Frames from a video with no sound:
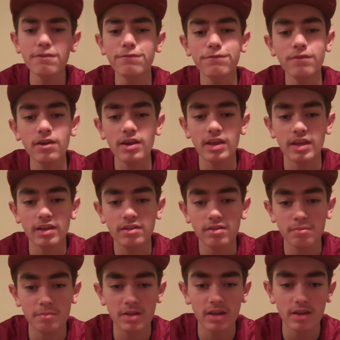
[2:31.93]
of funny
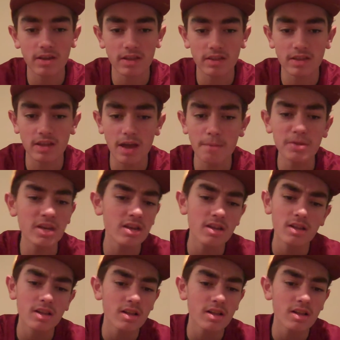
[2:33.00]
to me how they think. I mean,